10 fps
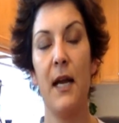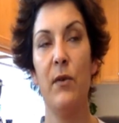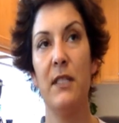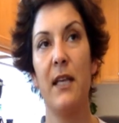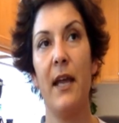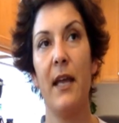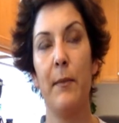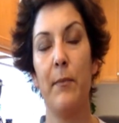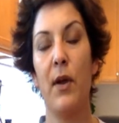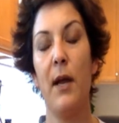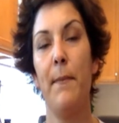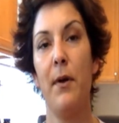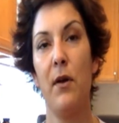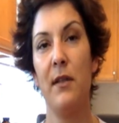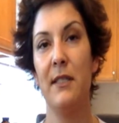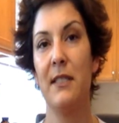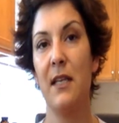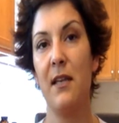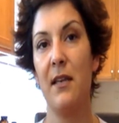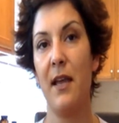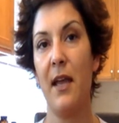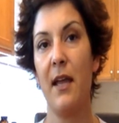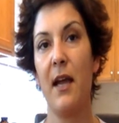would say prep on Sunday.